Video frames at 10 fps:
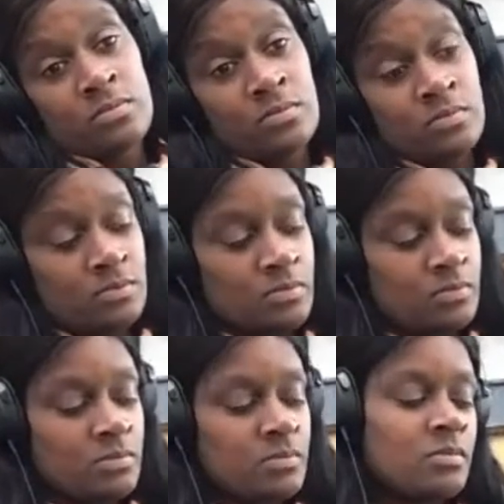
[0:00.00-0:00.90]

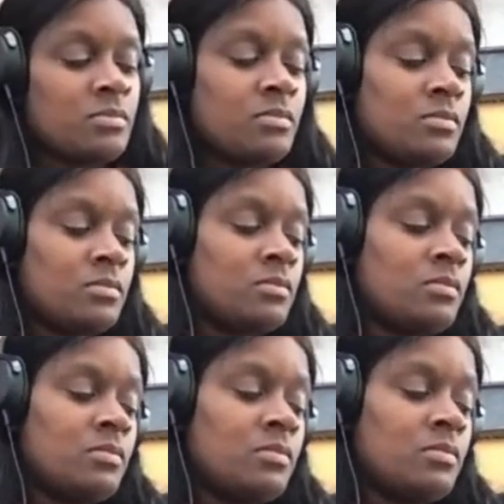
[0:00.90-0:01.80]

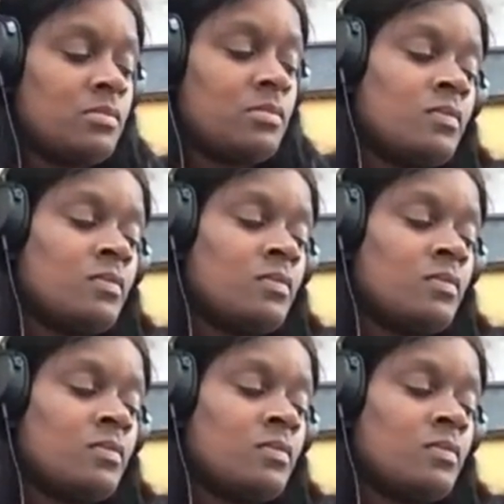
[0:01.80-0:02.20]
(not speaking)